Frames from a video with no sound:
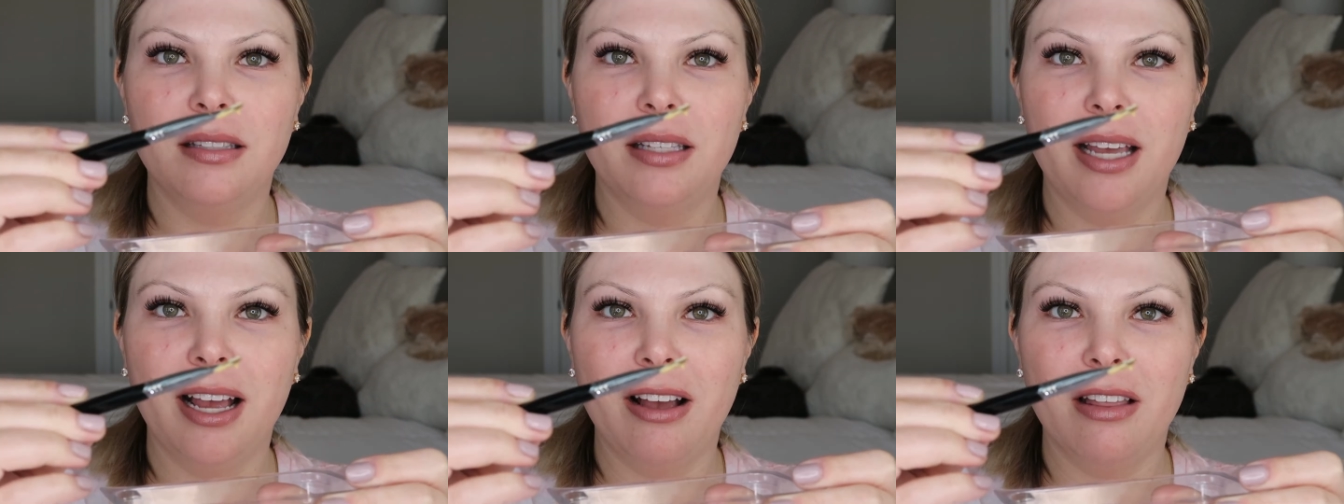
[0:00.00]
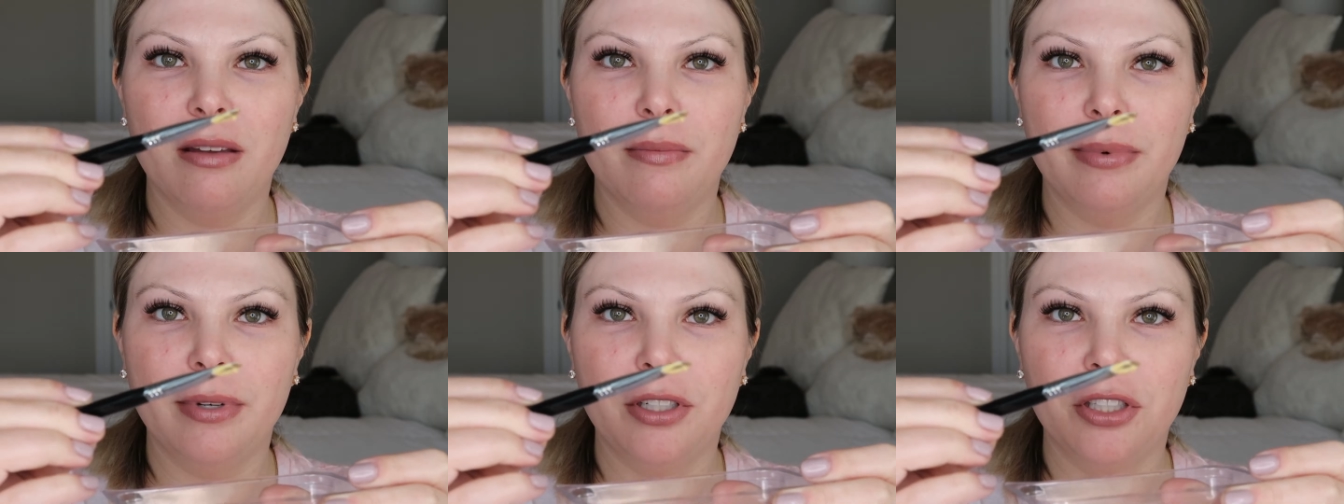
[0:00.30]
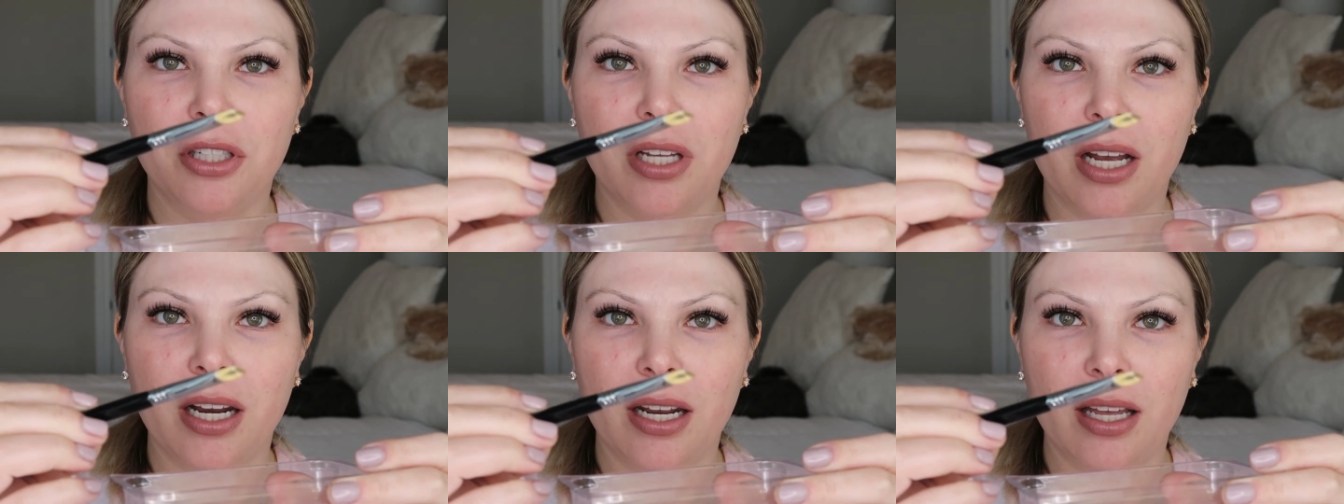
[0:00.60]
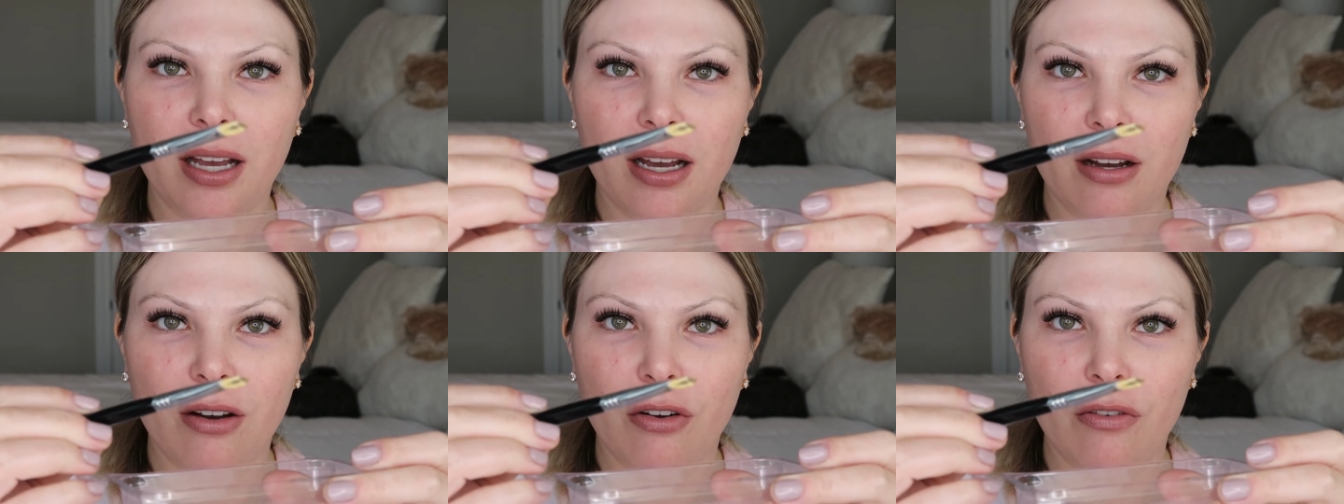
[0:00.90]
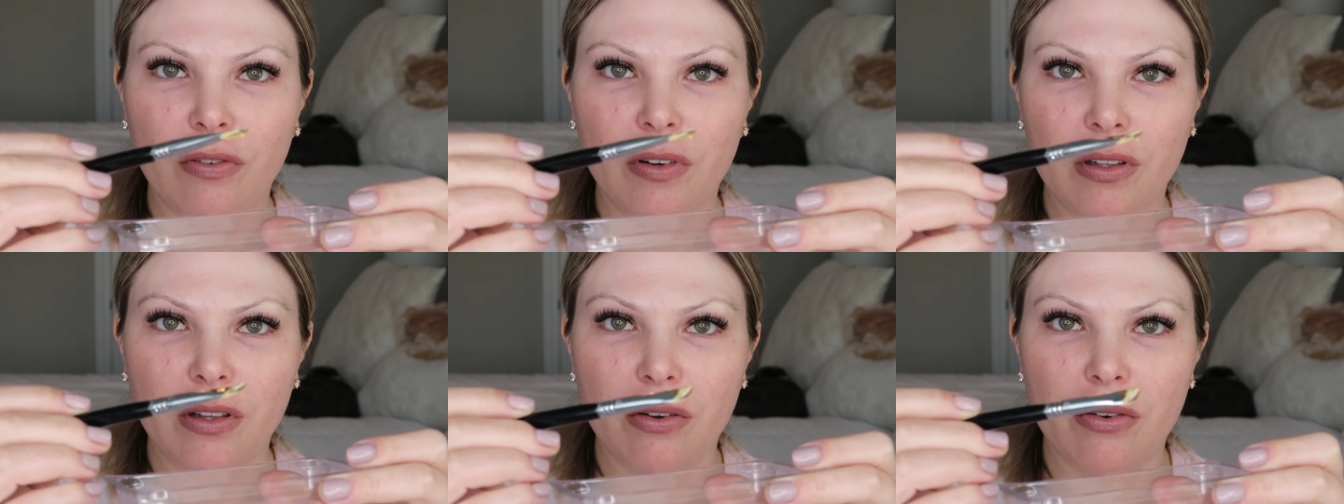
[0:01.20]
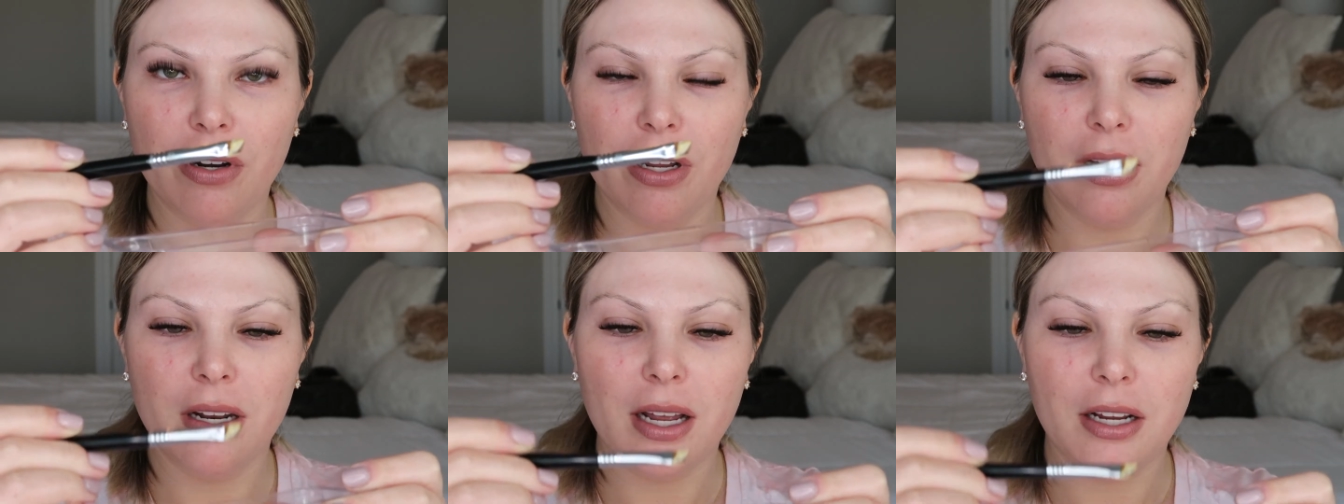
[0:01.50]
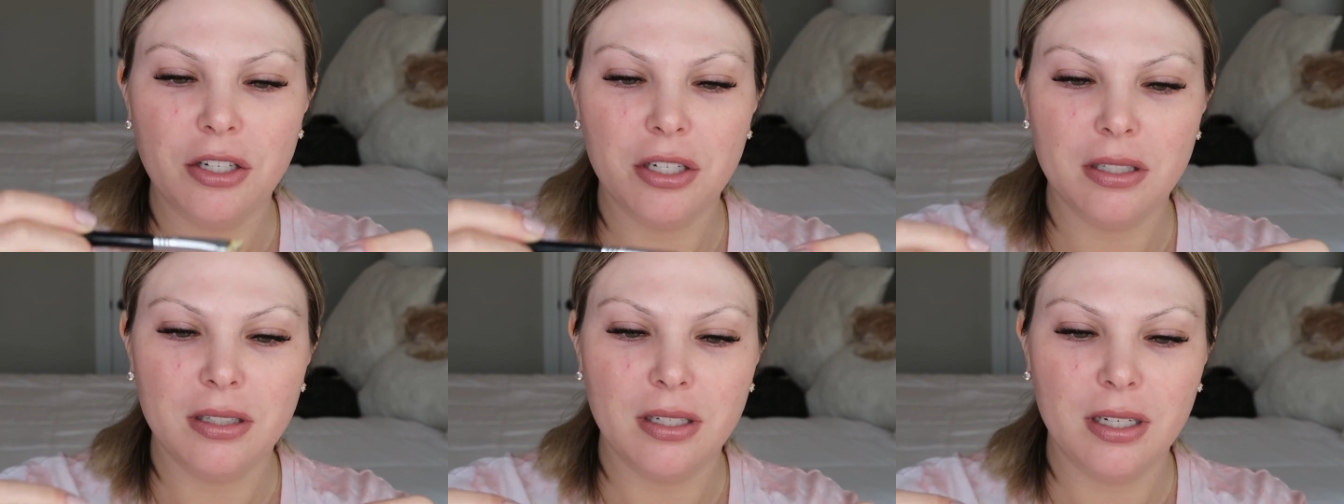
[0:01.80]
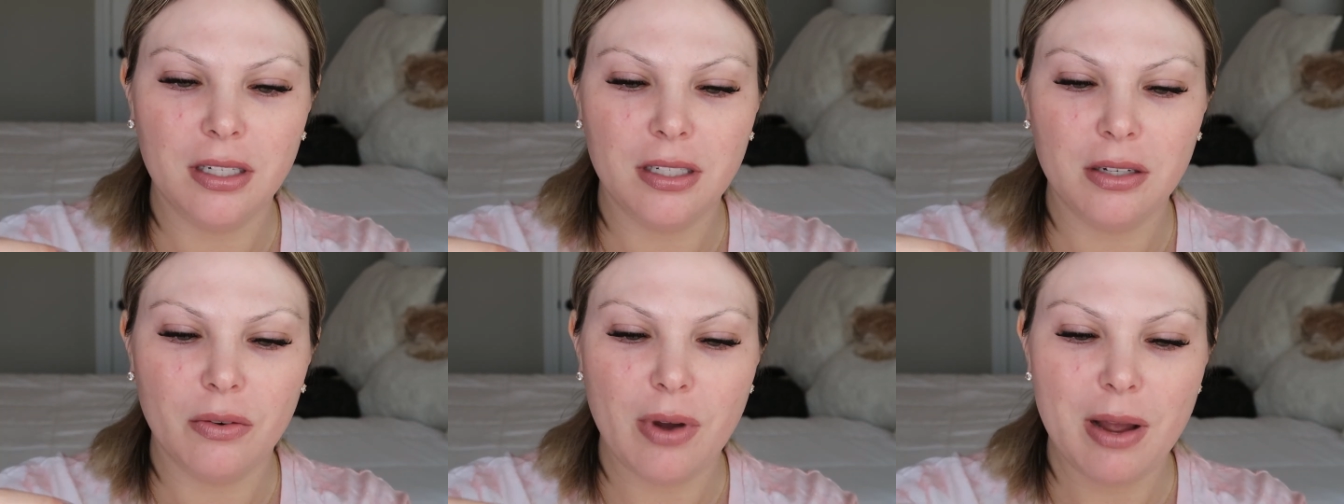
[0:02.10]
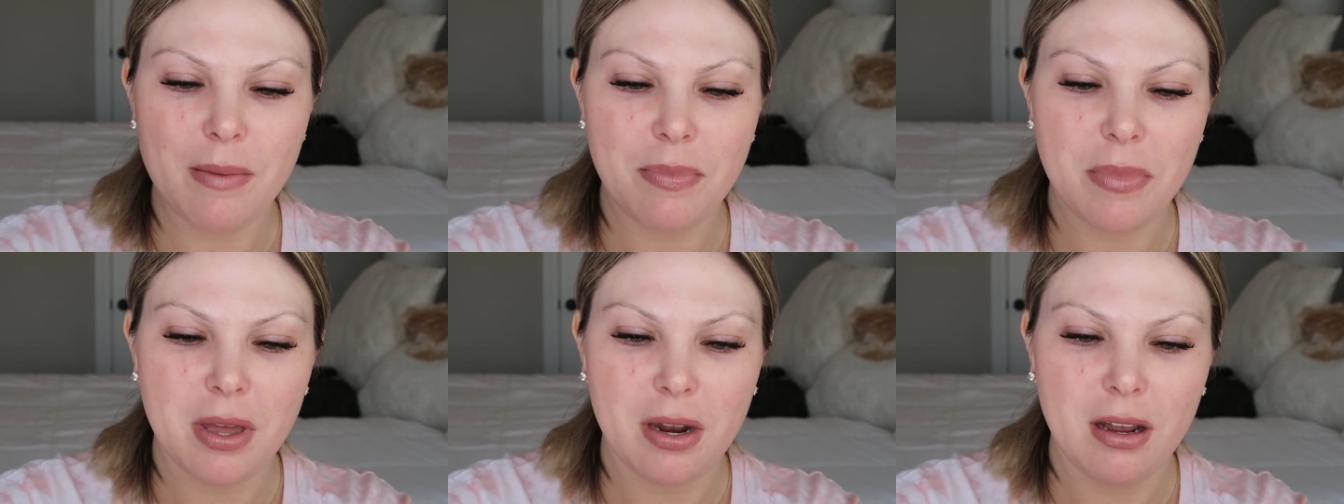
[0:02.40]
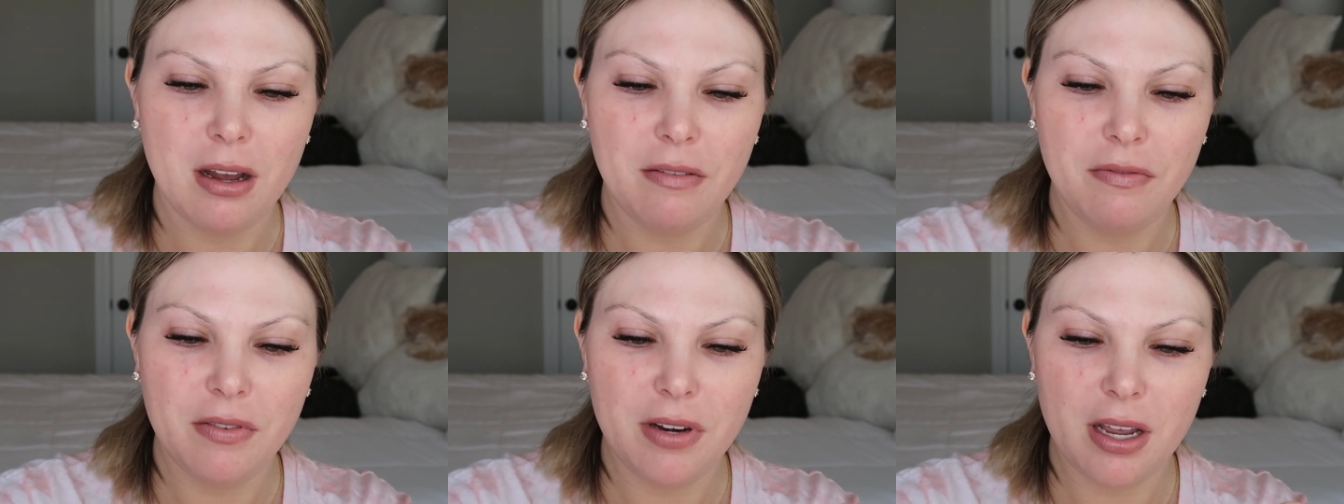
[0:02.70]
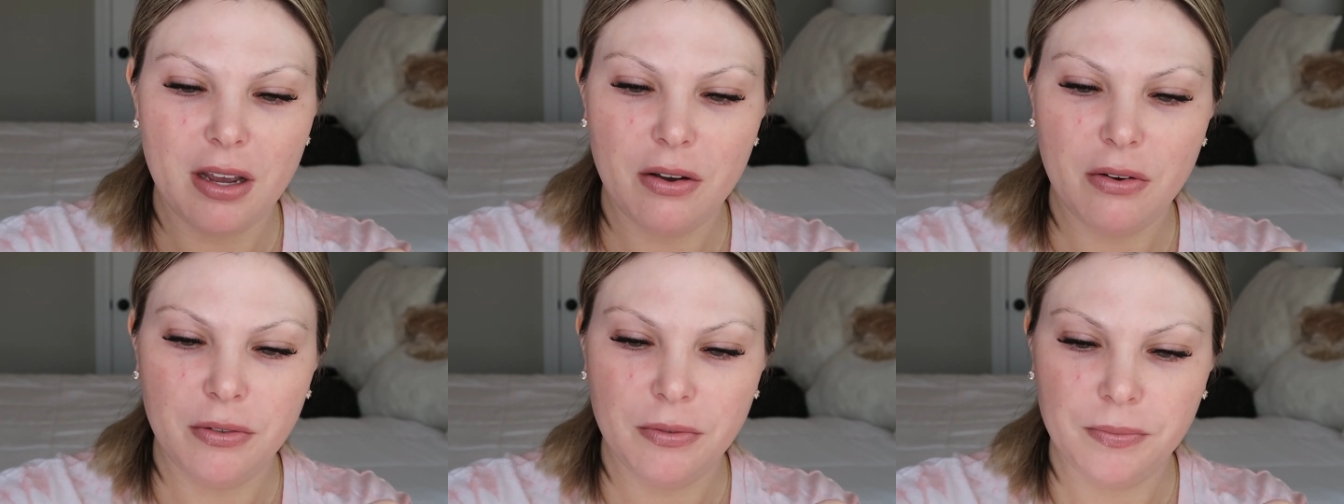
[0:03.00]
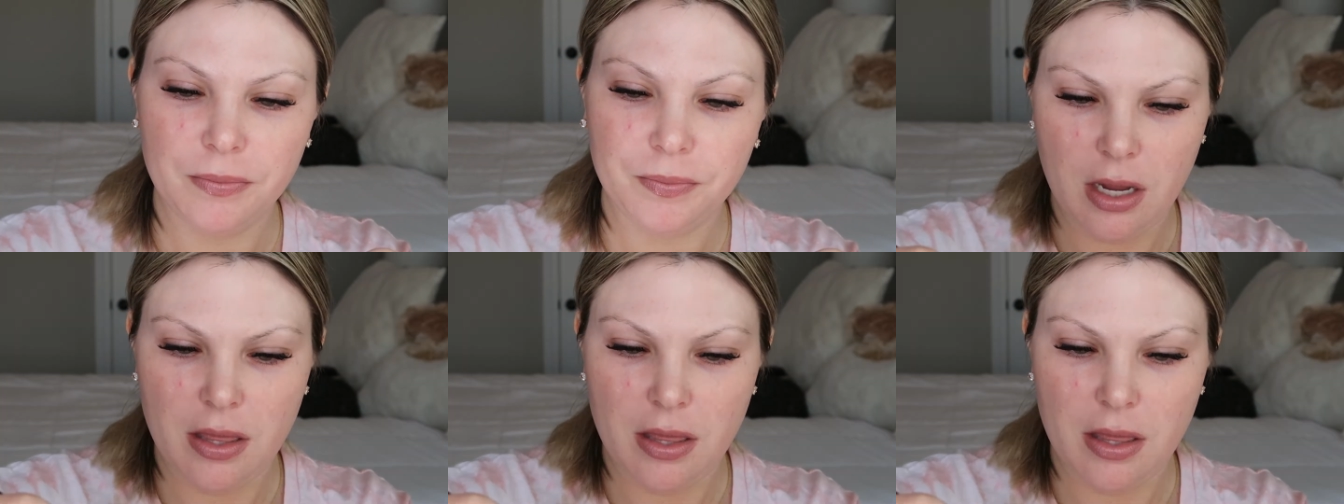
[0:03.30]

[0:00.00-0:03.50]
See how the brush kind of got overloaded. I just need to wipe that off now.